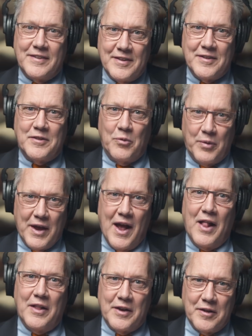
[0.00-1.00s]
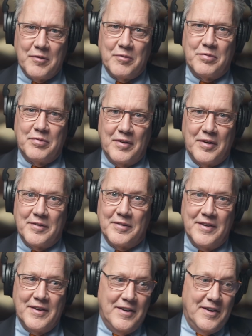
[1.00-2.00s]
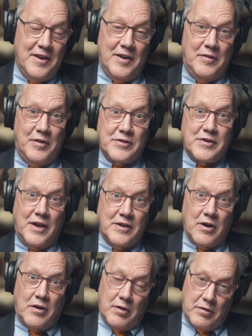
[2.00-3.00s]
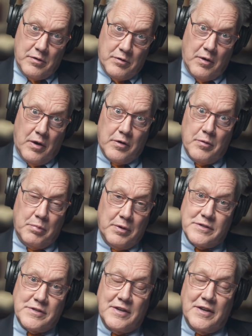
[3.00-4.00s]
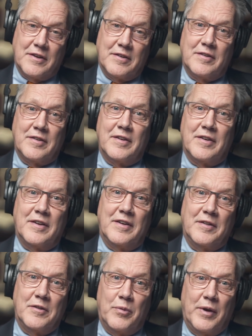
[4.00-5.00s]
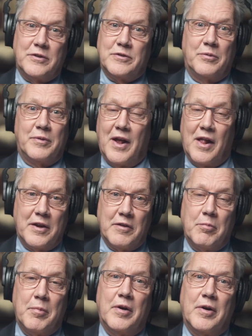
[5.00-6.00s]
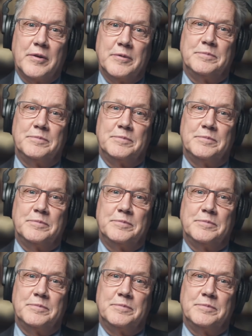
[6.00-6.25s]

the reality of, in this case, our complicity in the racial reality of America.